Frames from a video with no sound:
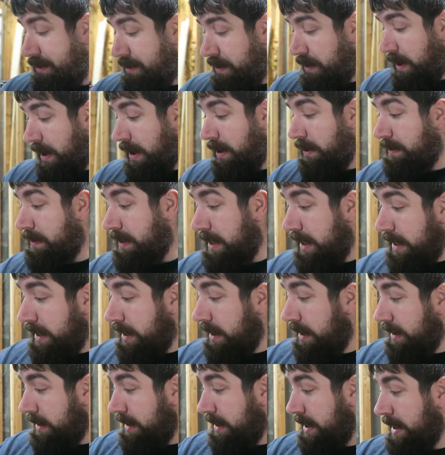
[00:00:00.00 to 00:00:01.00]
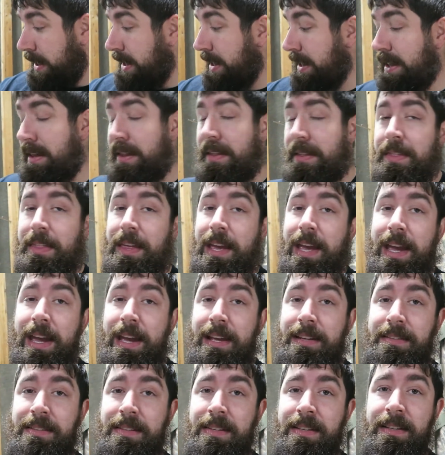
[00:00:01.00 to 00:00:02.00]
so I'll need
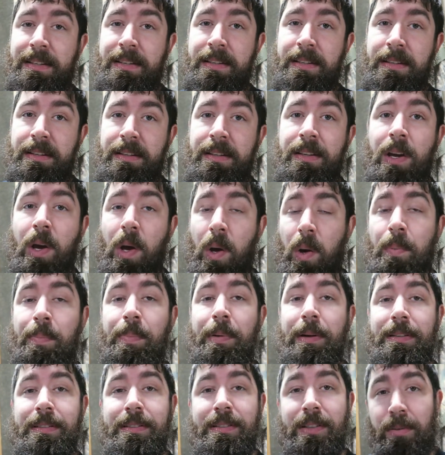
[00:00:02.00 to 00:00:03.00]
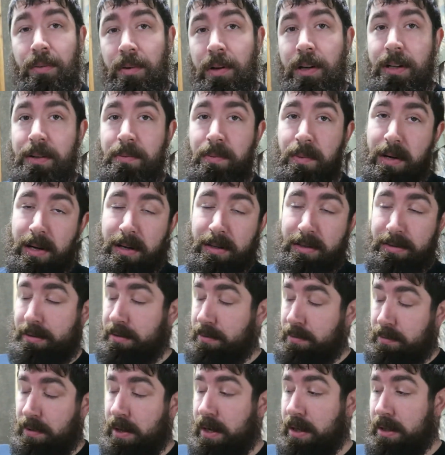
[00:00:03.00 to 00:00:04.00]
that open to run
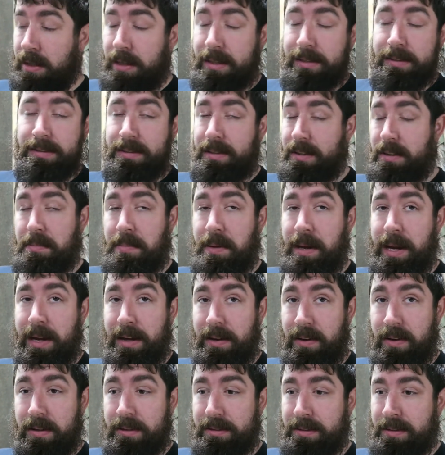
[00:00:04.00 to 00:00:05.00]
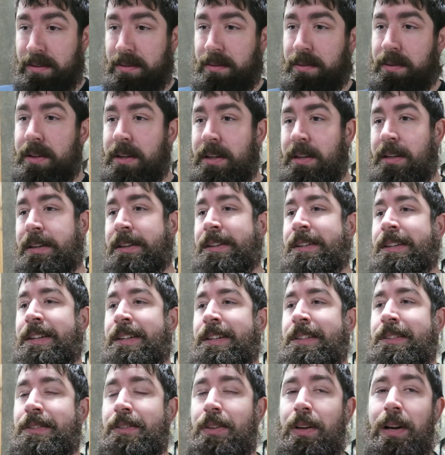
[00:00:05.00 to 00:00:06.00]
the rock lights to the back also.
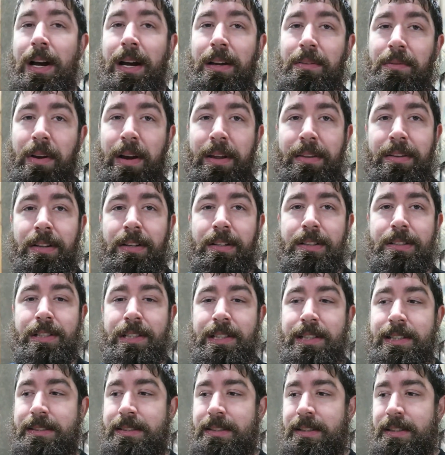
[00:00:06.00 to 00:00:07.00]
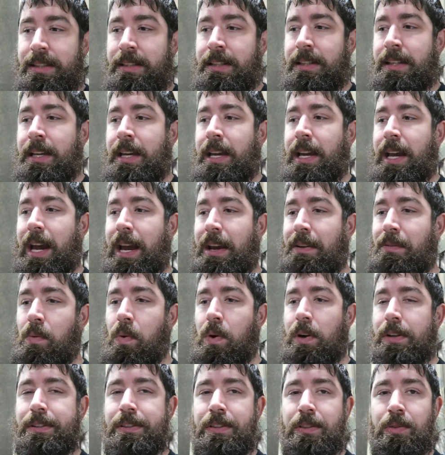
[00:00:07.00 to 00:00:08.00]
So I'd rather just have
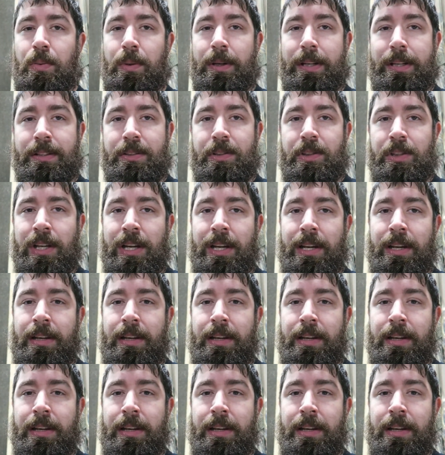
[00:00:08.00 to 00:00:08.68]
1 switch